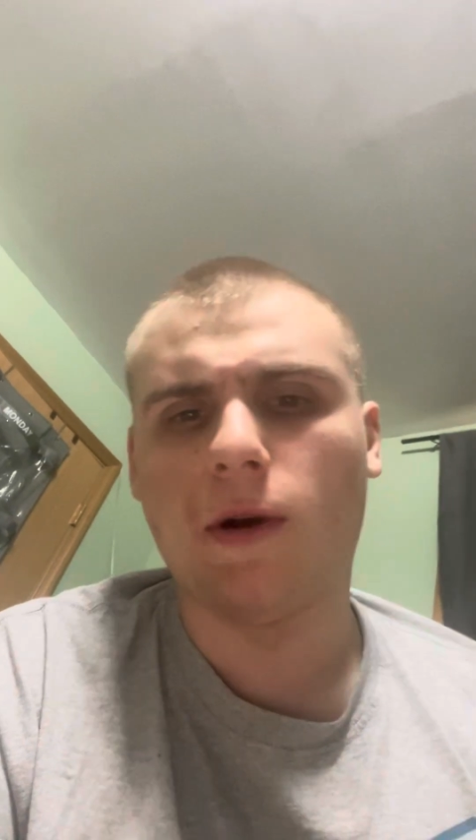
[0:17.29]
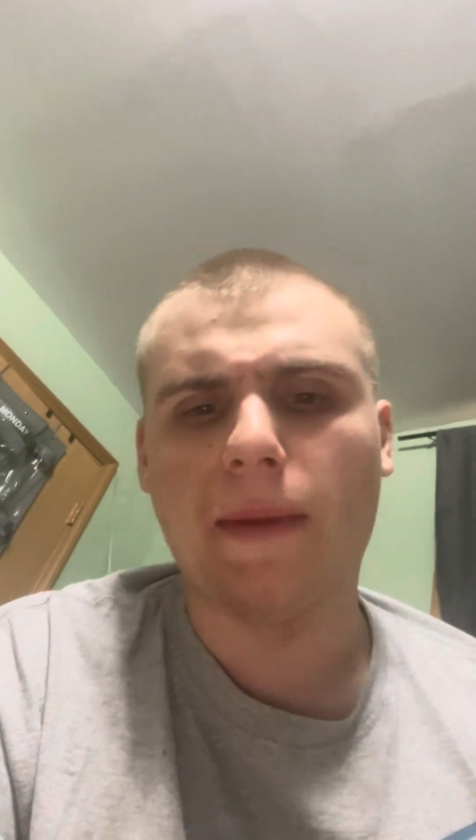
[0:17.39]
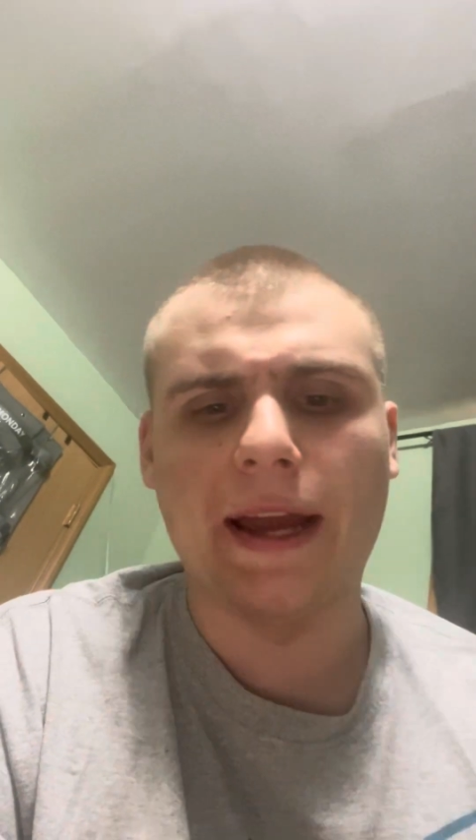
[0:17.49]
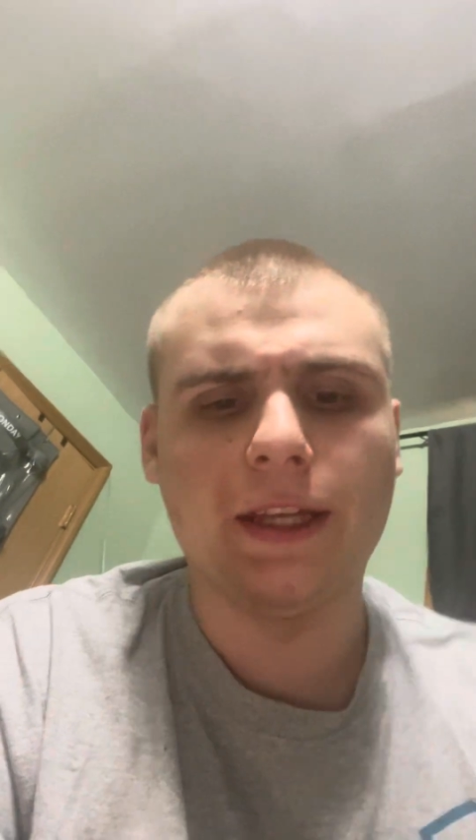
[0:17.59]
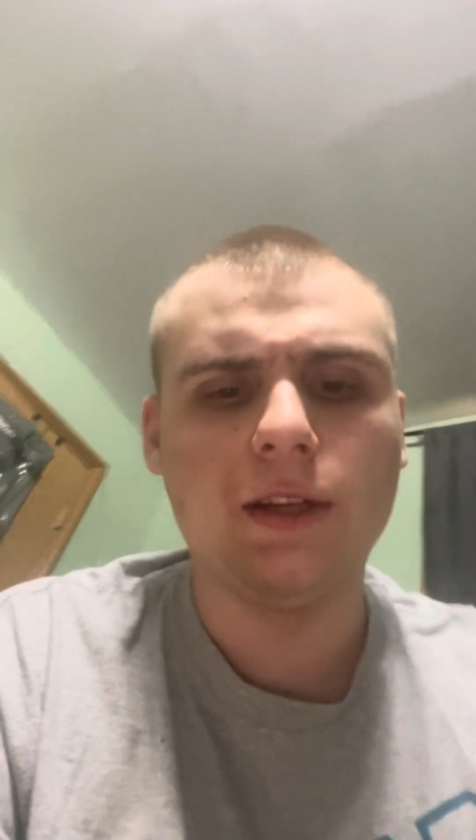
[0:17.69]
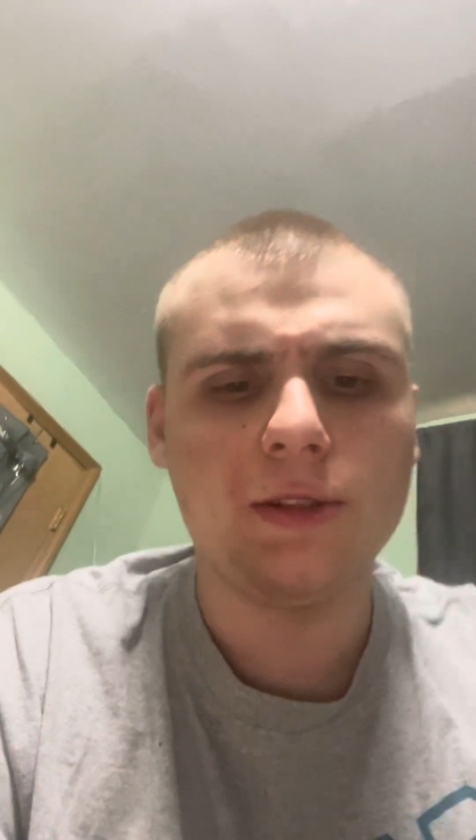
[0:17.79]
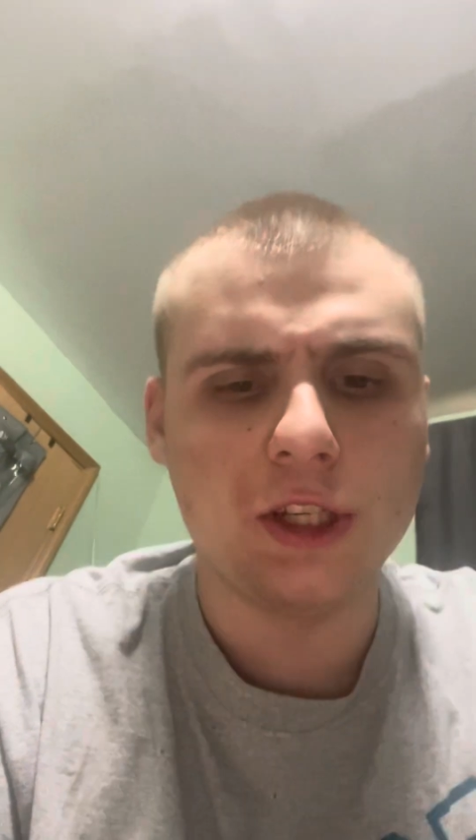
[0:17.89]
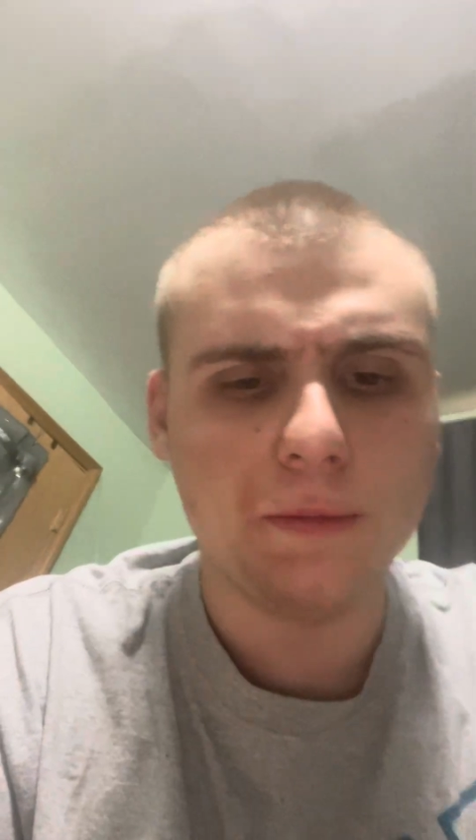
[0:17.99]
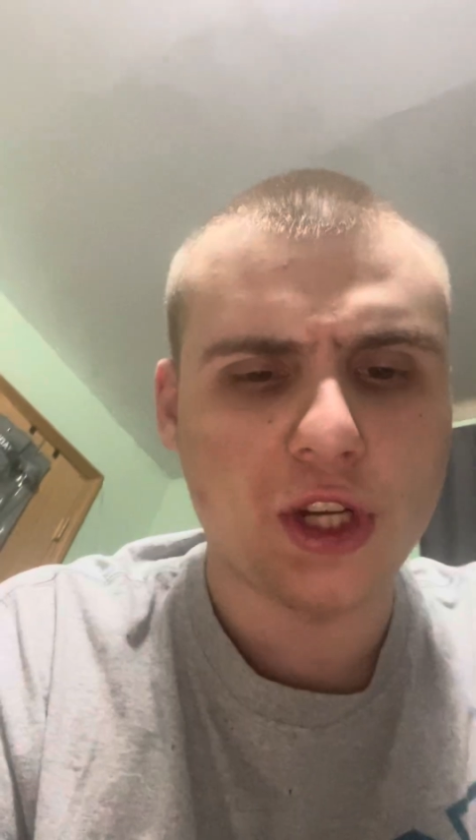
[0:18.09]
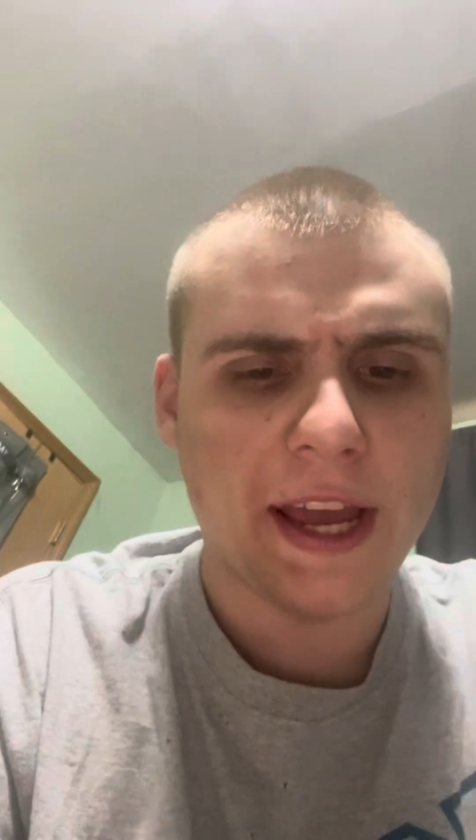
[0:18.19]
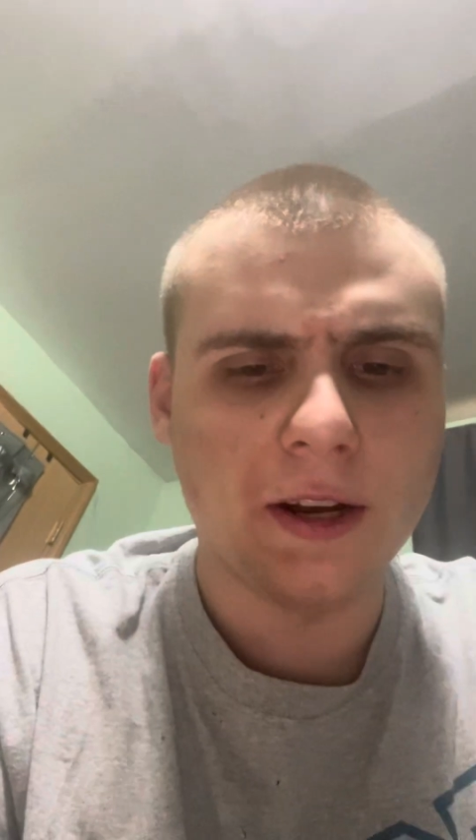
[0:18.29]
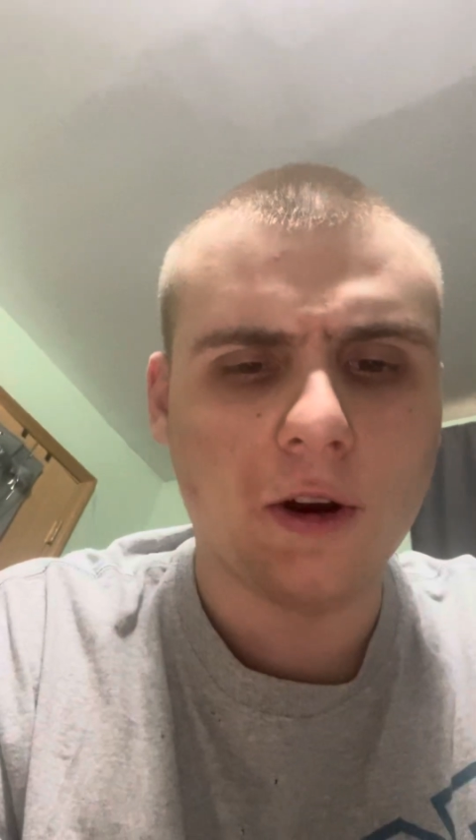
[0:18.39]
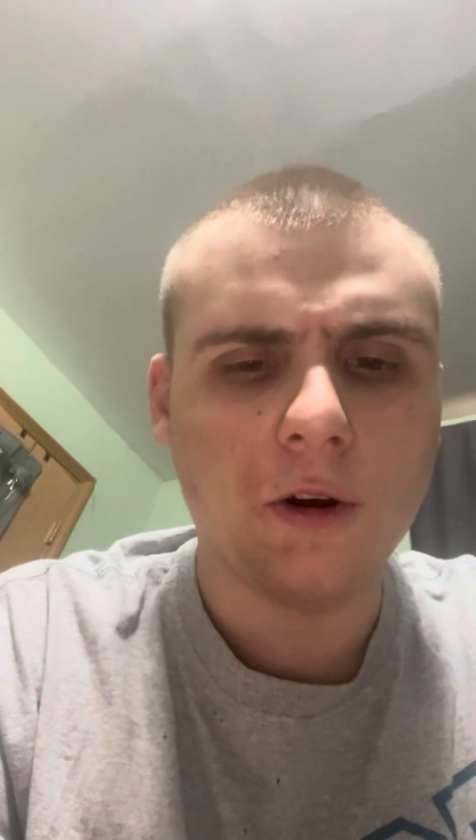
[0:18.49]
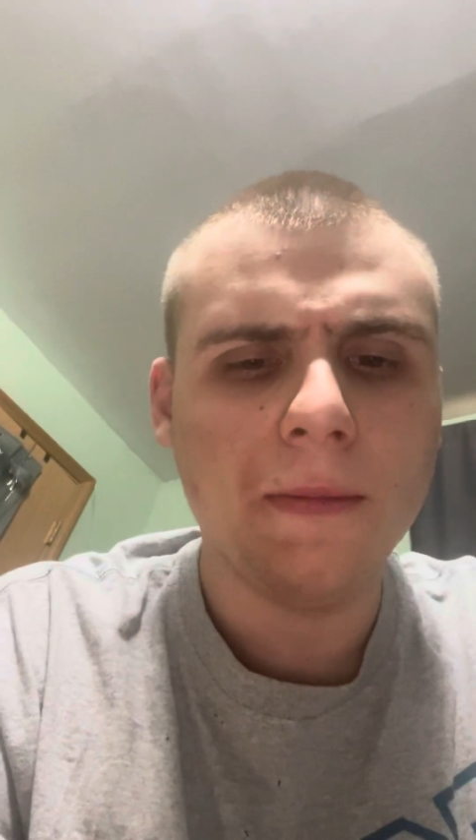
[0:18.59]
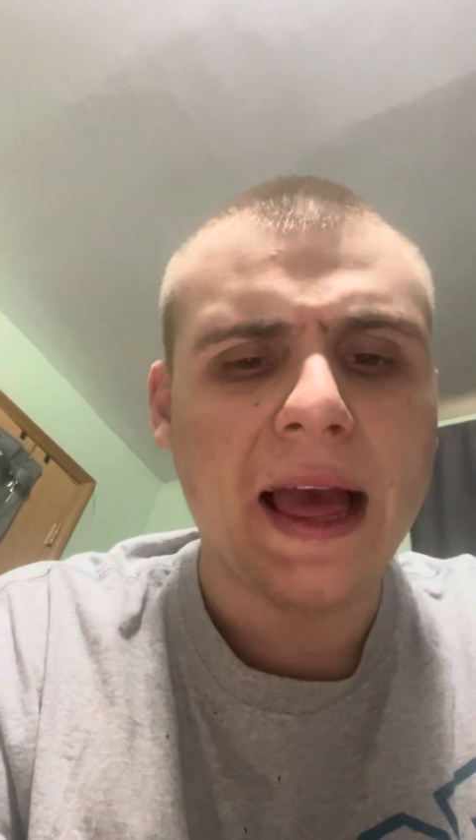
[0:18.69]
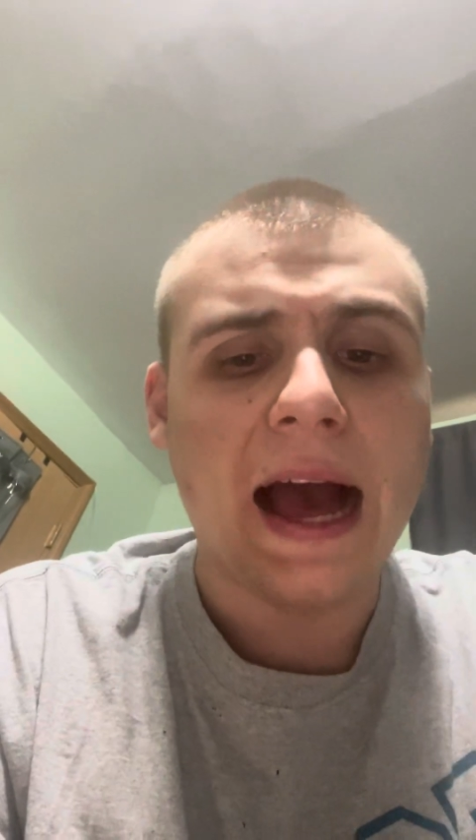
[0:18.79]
on my YouTube channel,